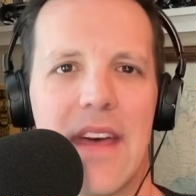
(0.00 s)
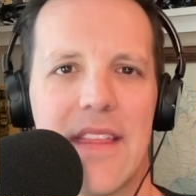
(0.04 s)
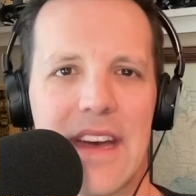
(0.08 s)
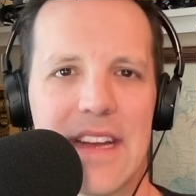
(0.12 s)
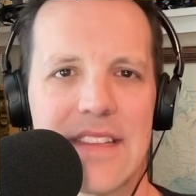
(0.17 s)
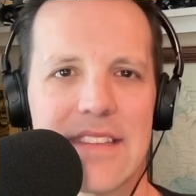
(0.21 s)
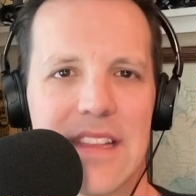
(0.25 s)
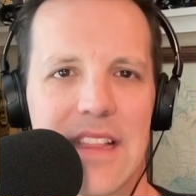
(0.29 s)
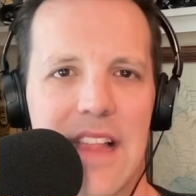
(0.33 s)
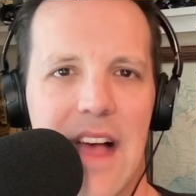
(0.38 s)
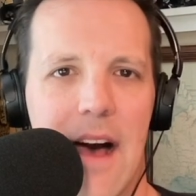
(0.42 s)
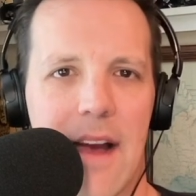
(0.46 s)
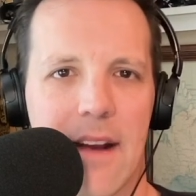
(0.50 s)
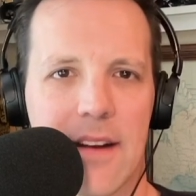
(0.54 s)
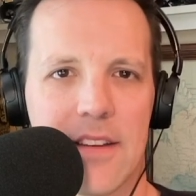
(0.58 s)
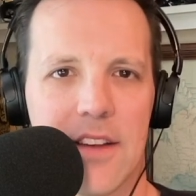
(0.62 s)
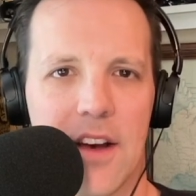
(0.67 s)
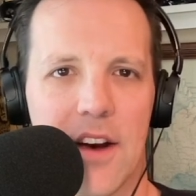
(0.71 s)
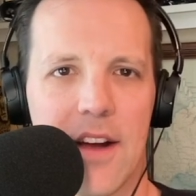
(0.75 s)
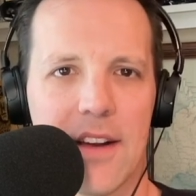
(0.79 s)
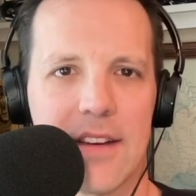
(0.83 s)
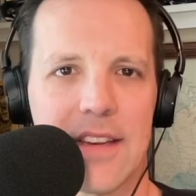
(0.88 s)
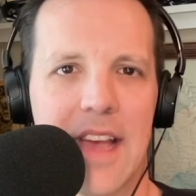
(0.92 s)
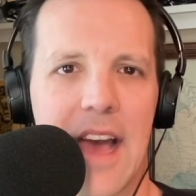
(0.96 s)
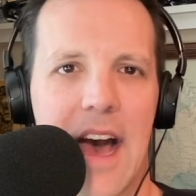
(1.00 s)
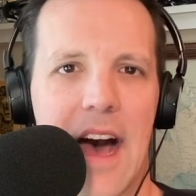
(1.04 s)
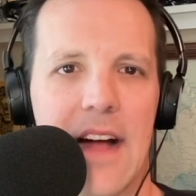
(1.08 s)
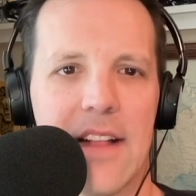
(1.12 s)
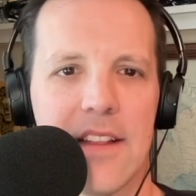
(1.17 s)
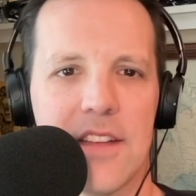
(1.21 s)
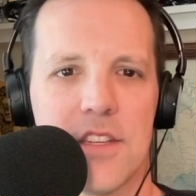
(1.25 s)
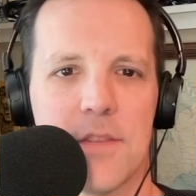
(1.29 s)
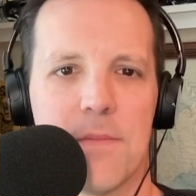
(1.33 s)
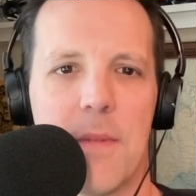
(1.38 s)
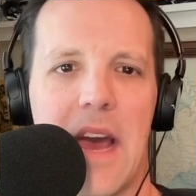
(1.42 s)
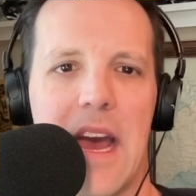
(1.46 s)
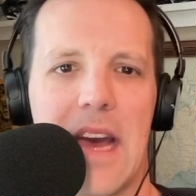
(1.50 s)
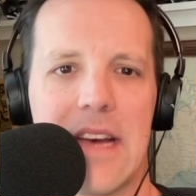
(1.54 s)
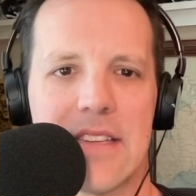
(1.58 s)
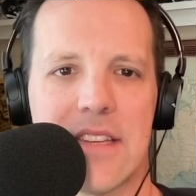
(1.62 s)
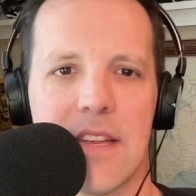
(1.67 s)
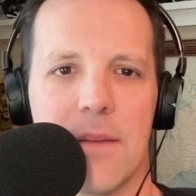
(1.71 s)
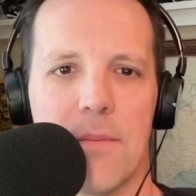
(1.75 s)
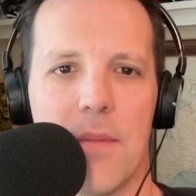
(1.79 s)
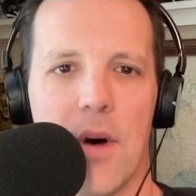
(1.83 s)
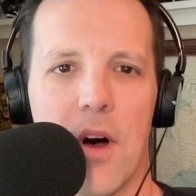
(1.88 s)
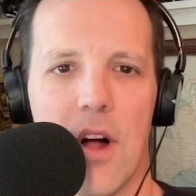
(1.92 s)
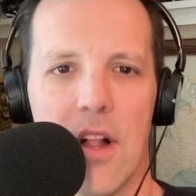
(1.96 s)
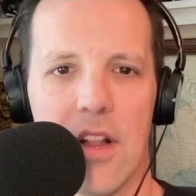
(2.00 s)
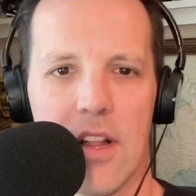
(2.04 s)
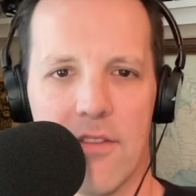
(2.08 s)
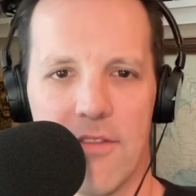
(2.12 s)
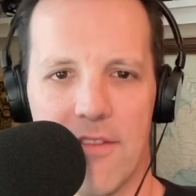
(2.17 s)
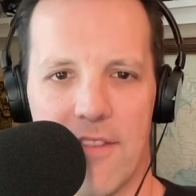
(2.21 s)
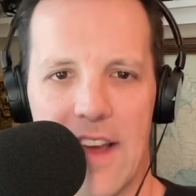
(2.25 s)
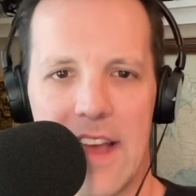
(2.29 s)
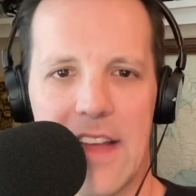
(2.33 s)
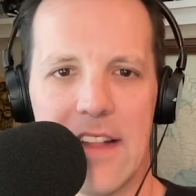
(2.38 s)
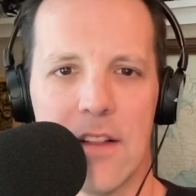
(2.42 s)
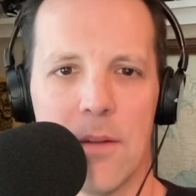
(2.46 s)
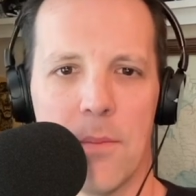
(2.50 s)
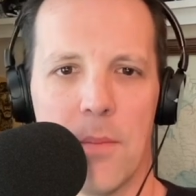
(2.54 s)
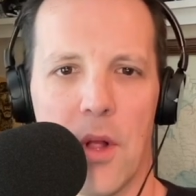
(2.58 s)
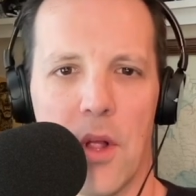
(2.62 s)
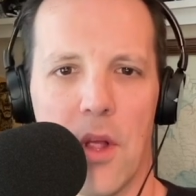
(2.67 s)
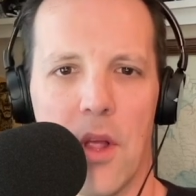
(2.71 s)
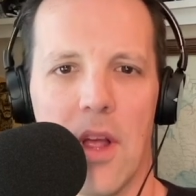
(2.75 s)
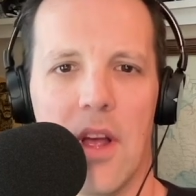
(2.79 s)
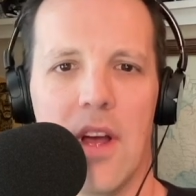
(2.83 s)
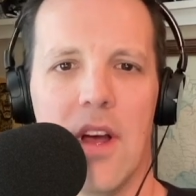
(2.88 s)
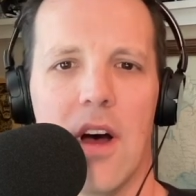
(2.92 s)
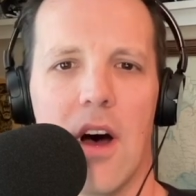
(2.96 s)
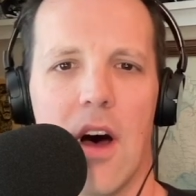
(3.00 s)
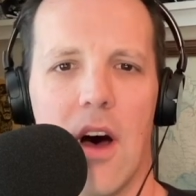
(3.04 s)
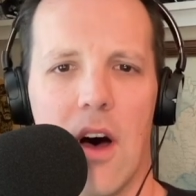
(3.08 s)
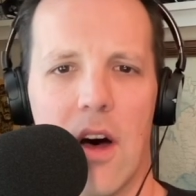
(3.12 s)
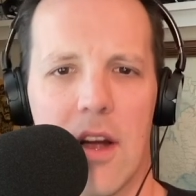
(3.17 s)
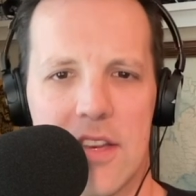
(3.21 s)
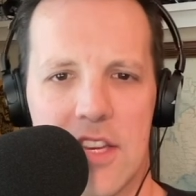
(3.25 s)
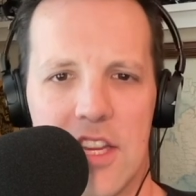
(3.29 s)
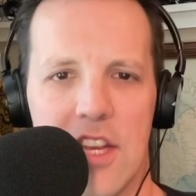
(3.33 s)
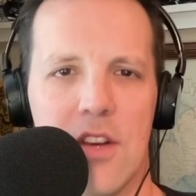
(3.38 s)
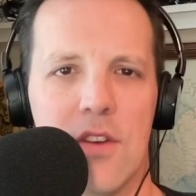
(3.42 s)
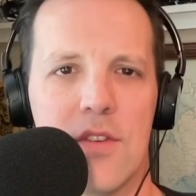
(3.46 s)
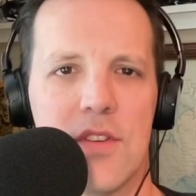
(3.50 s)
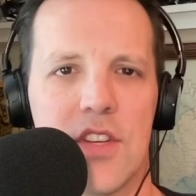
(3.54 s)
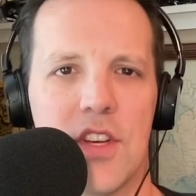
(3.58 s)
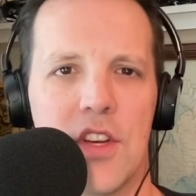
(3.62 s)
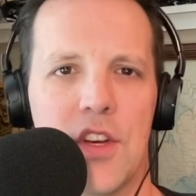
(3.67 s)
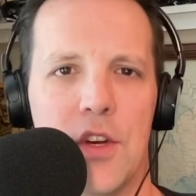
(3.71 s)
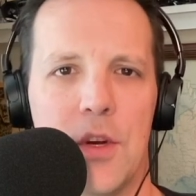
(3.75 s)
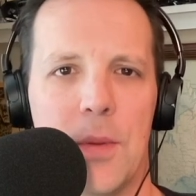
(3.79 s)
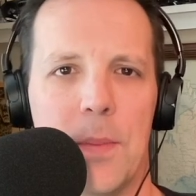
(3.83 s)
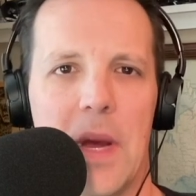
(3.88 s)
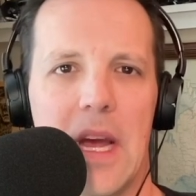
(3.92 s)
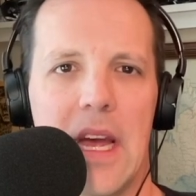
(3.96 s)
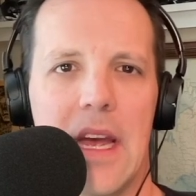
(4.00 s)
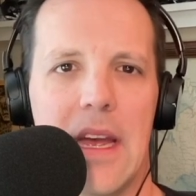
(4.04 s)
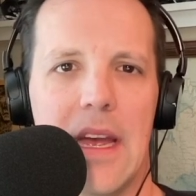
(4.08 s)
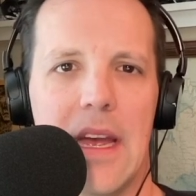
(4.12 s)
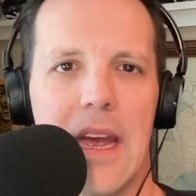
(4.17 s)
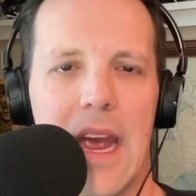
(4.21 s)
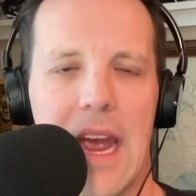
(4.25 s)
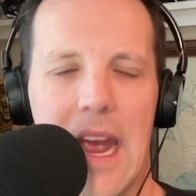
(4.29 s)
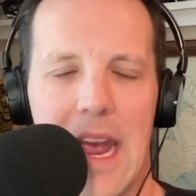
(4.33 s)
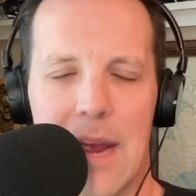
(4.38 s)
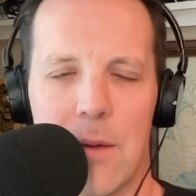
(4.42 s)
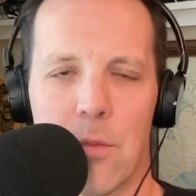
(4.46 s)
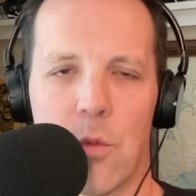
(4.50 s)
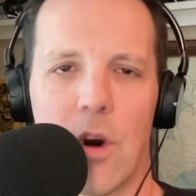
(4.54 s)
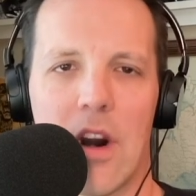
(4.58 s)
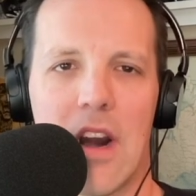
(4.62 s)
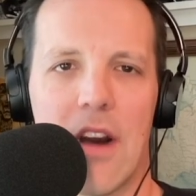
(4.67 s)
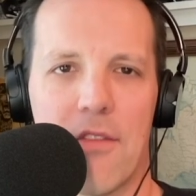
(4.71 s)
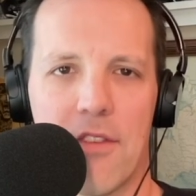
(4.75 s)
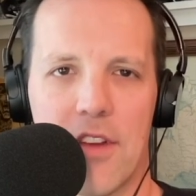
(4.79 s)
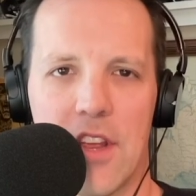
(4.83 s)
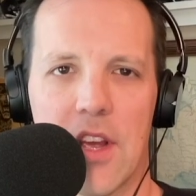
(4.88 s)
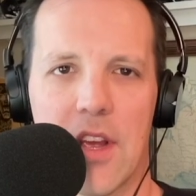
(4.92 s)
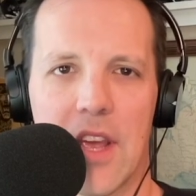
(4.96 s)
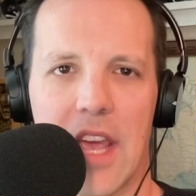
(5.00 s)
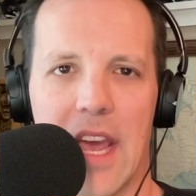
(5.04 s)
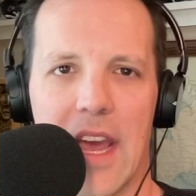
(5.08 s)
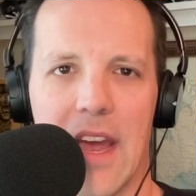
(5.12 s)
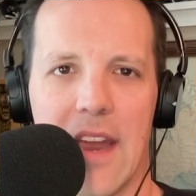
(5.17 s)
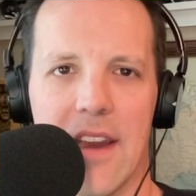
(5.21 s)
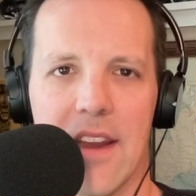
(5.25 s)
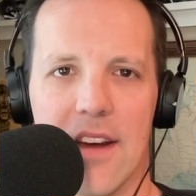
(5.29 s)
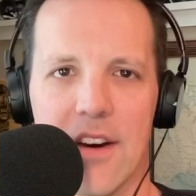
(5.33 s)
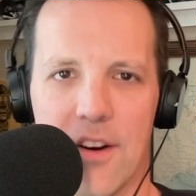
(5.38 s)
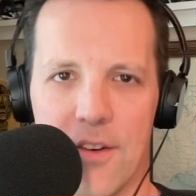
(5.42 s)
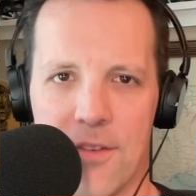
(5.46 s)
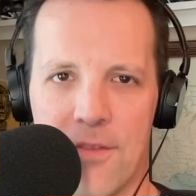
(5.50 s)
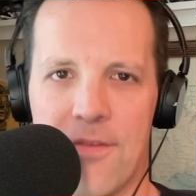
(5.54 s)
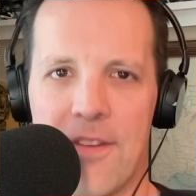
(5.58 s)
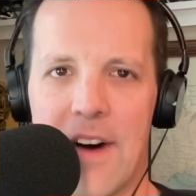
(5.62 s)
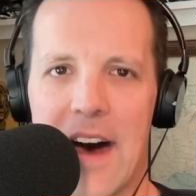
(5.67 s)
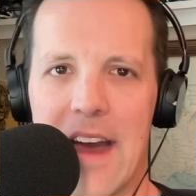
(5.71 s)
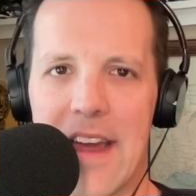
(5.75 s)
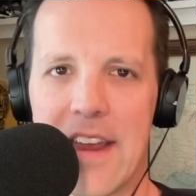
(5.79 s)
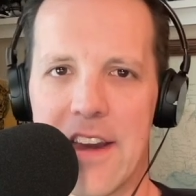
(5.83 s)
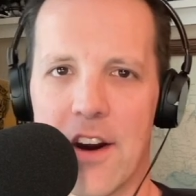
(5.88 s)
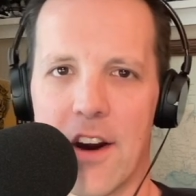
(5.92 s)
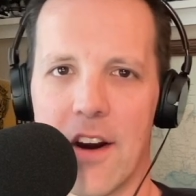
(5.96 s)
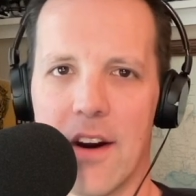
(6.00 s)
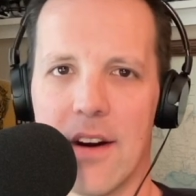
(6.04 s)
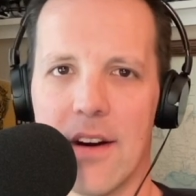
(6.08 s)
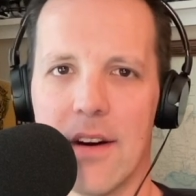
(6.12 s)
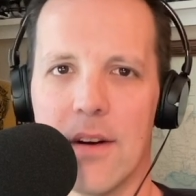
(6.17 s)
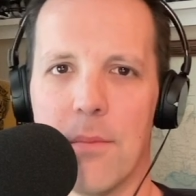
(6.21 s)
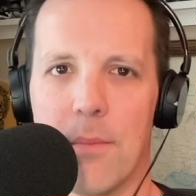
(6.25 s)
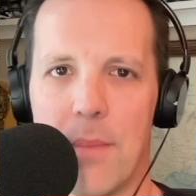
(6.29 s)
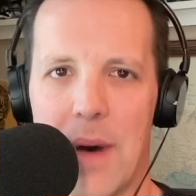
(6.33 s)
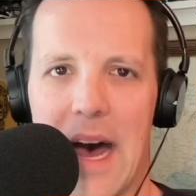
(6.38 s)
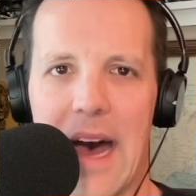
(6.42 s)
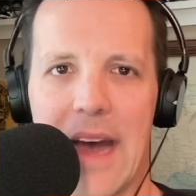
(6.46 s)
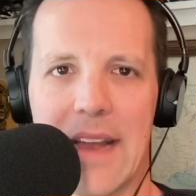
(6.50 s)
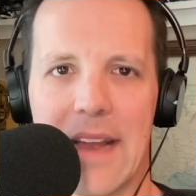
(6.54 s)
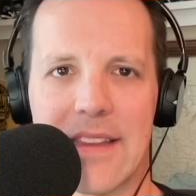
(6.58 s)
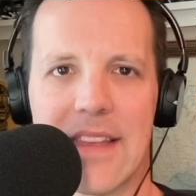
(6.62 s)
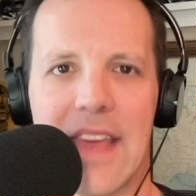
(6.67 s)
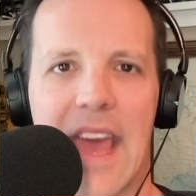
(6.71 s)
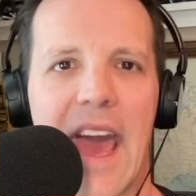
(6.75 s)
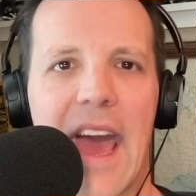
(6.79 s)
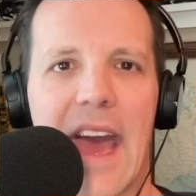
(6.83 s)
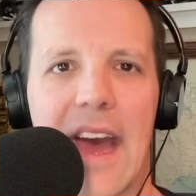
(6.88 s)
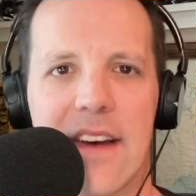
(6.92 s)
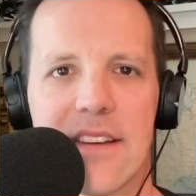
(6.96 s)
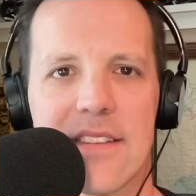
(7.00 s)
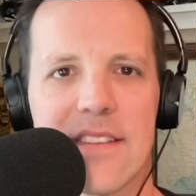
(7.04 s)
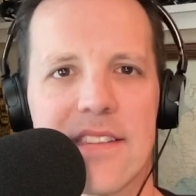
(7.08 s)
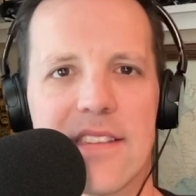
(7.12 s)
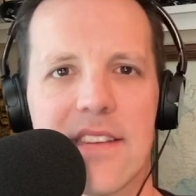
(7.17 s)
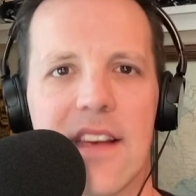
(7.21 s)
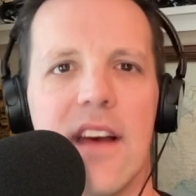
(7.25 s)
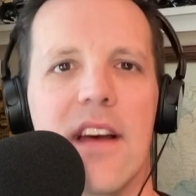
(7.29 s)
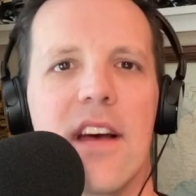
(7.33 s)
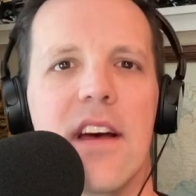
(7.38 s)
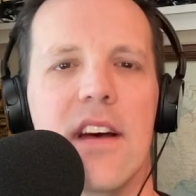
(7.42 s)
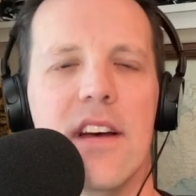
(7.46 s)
That's Locked On College Basketball, available on YouTube and wherever you get finer podcasts.